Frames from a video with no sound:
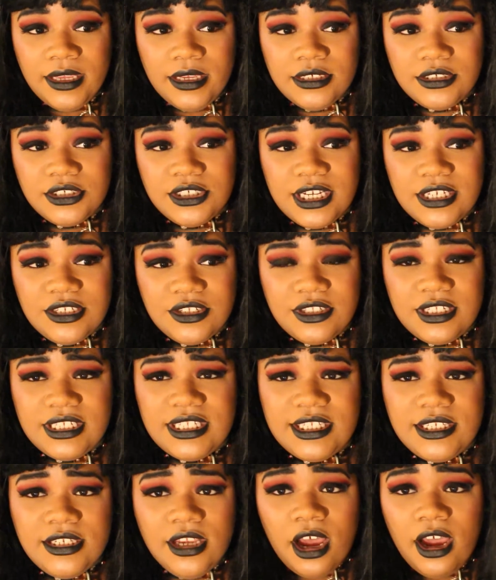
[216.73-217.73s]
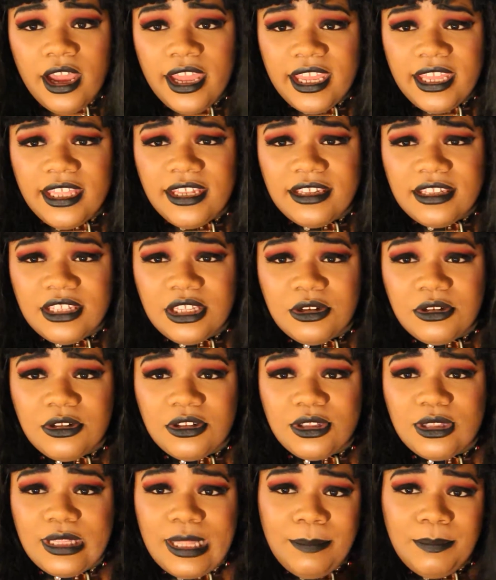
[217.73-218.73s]
she has on this tight little
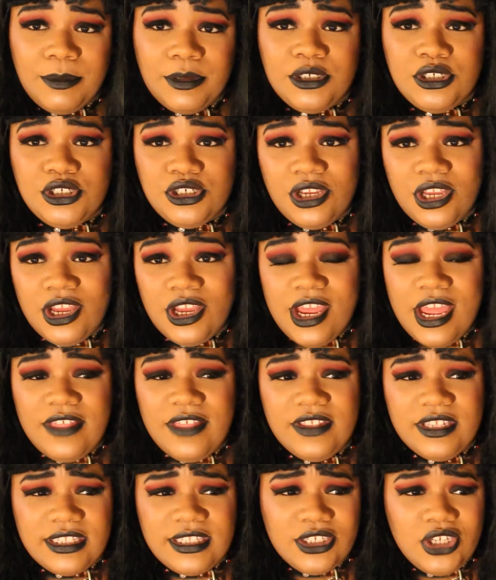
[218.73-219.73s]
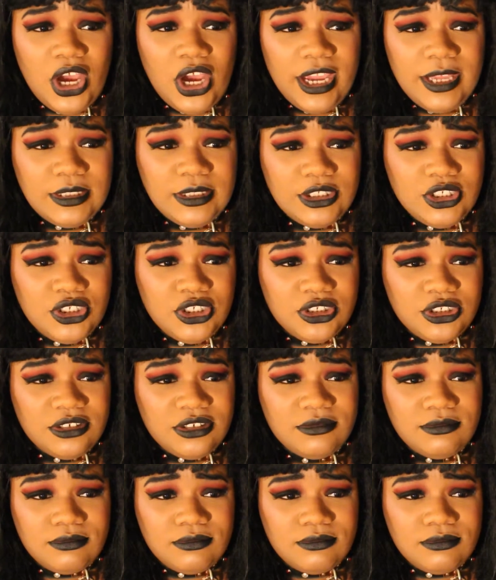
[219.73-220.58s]
leopard shirt and this tight,